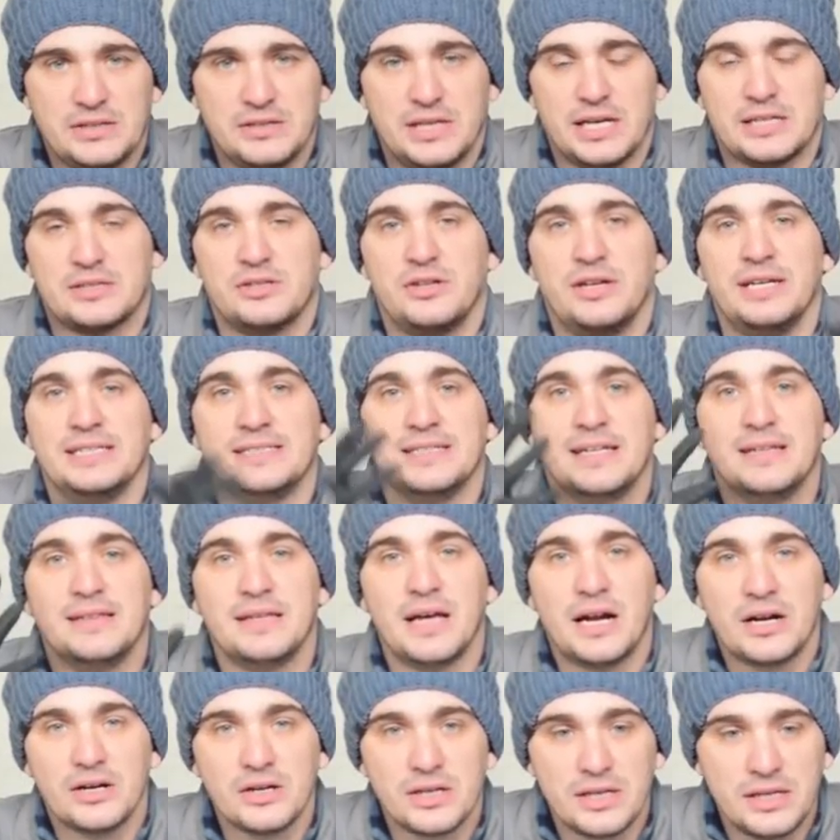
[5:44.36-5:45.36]
connector is
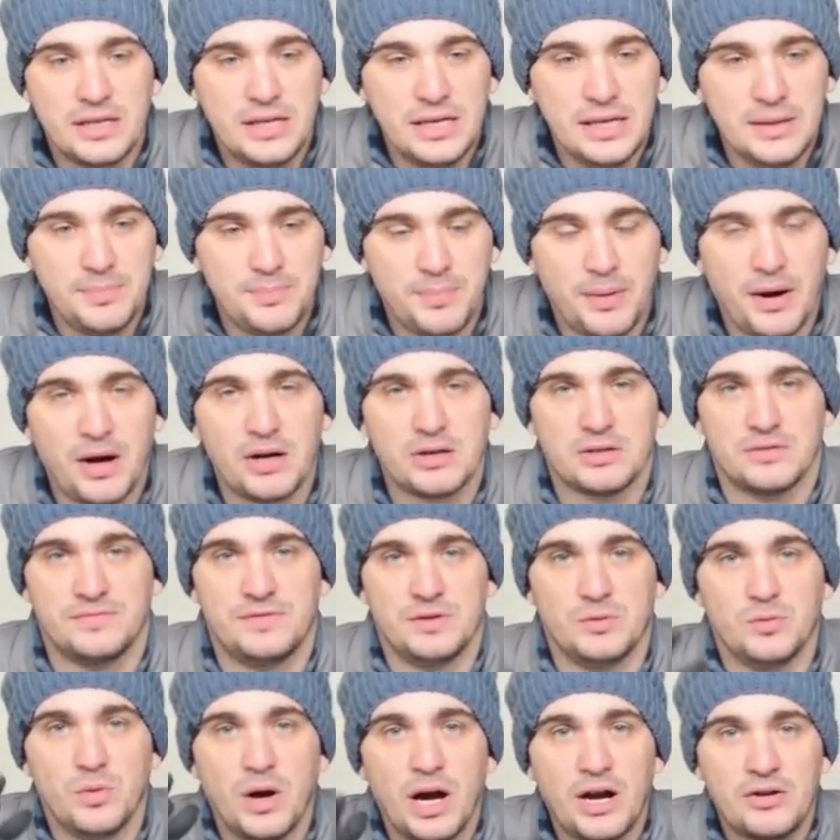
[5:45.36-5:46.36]
another key part of
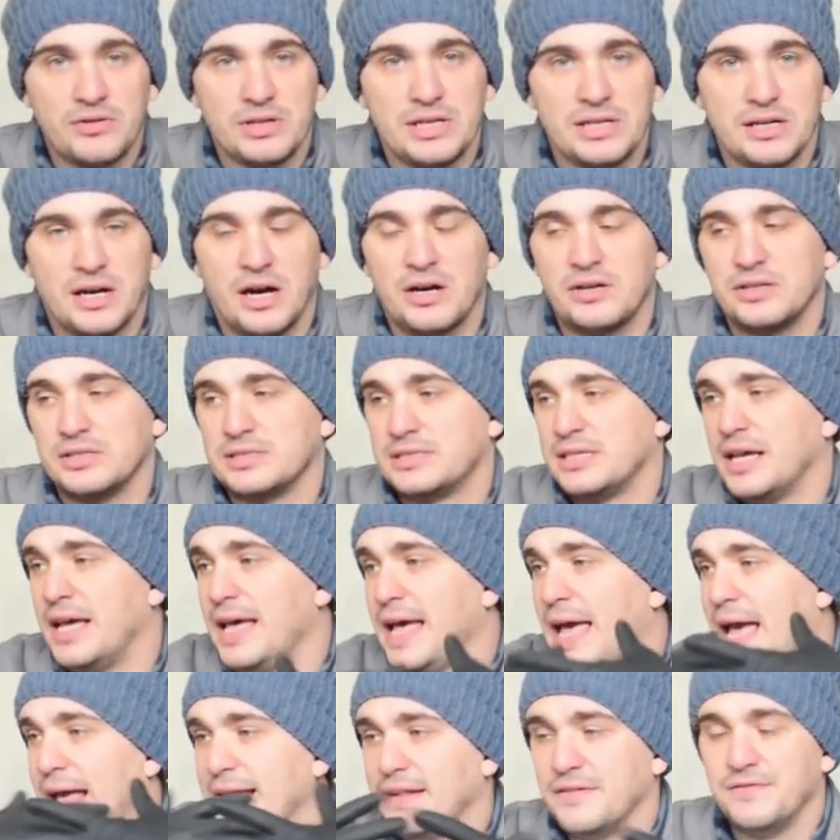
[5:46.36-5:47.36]
the wiring harness
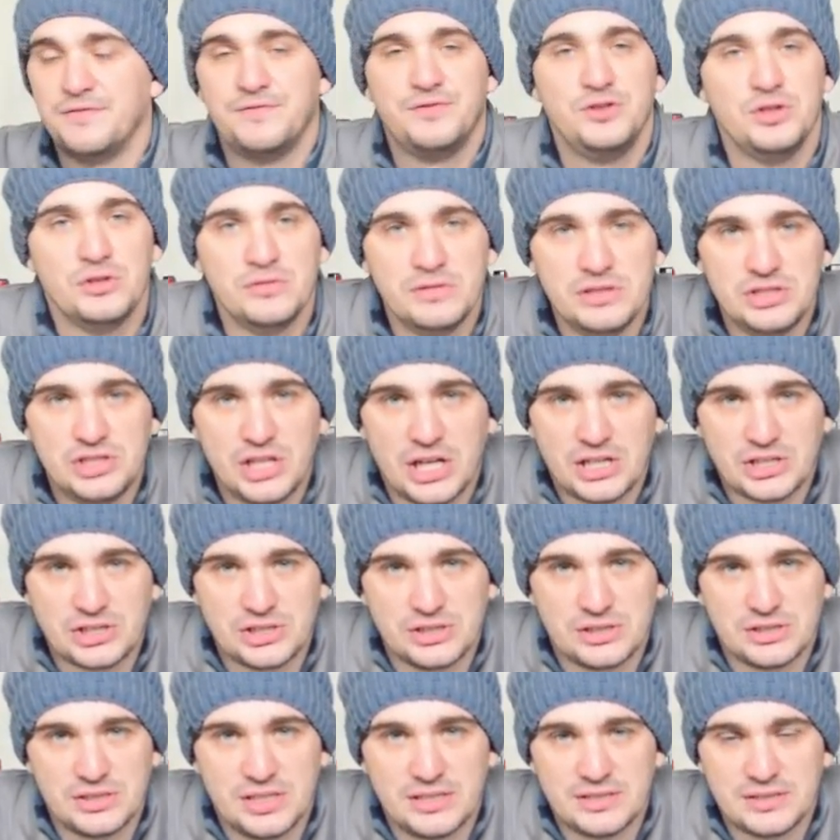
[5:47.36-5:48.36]
and the fuel
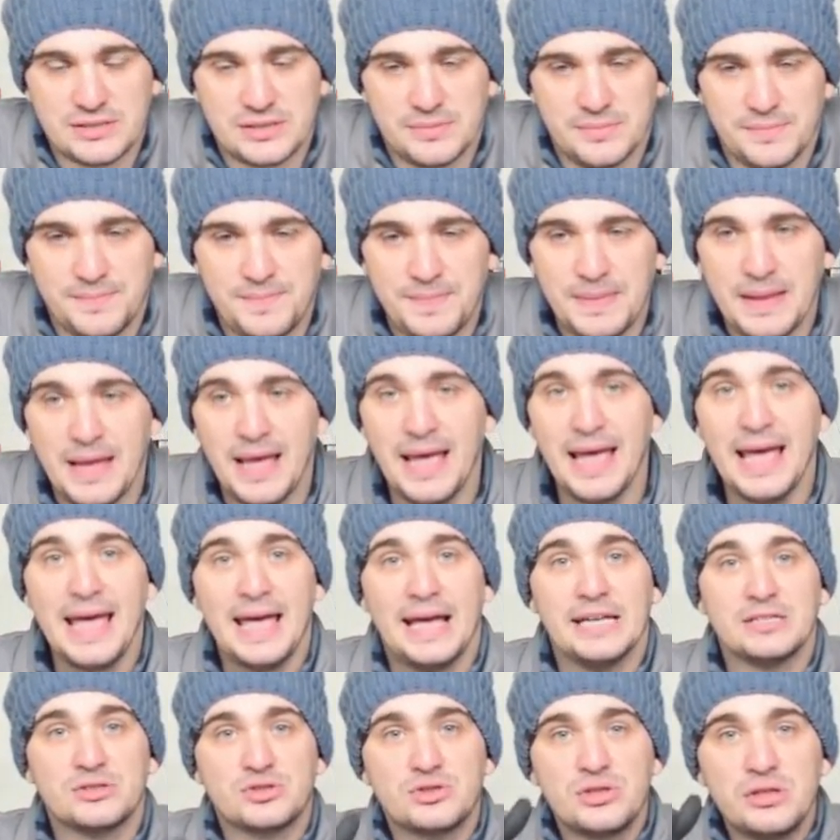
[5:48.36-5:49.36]
injection system.
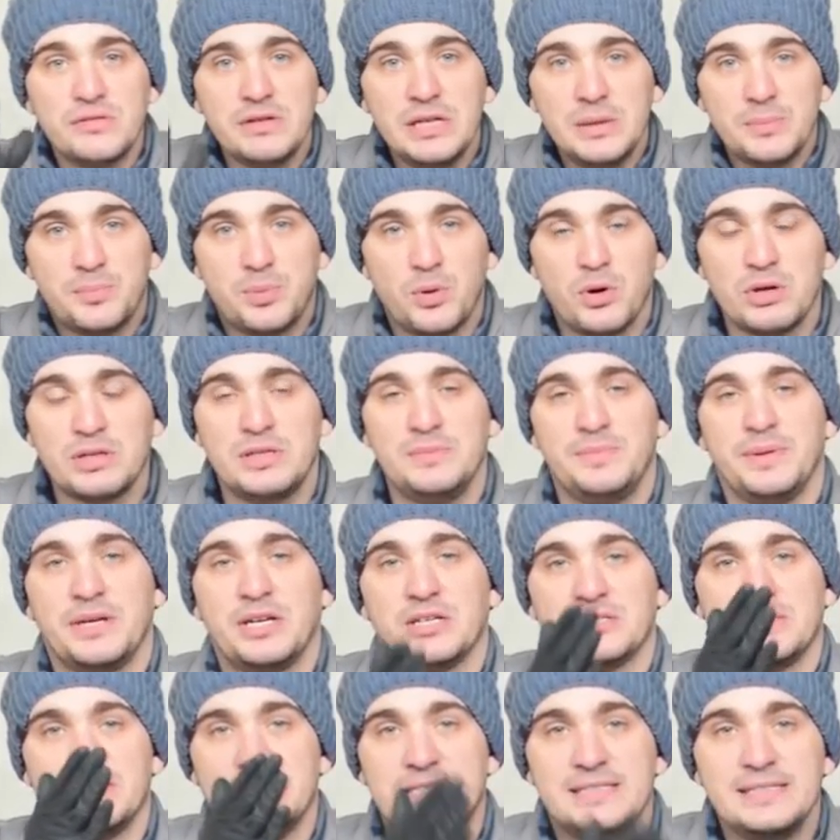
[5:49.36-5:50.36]
It's really important
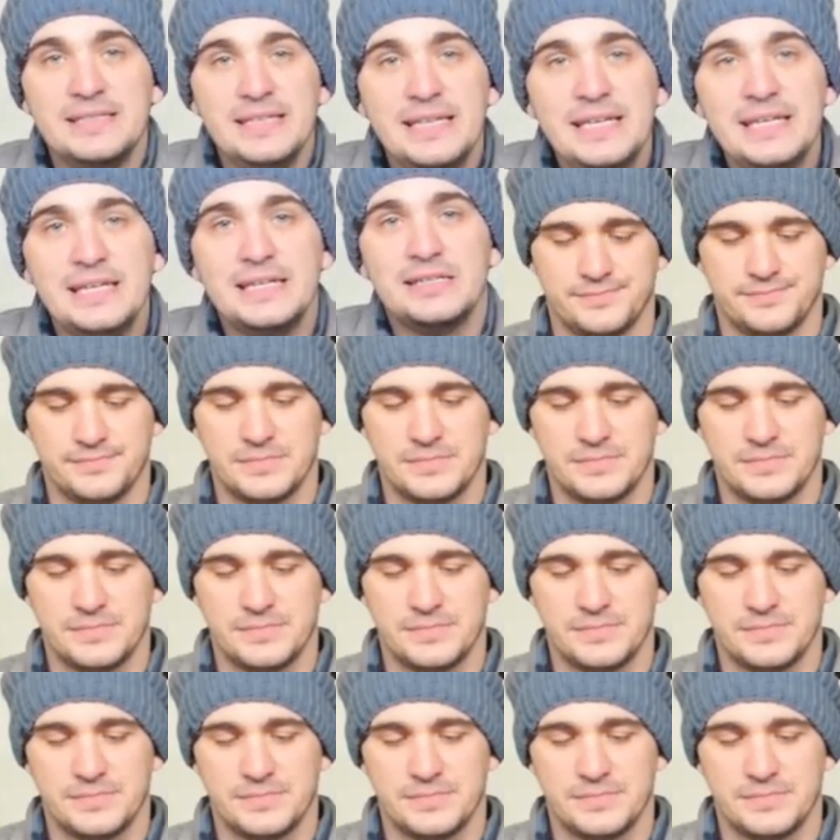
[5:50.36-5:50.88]
because it's needed.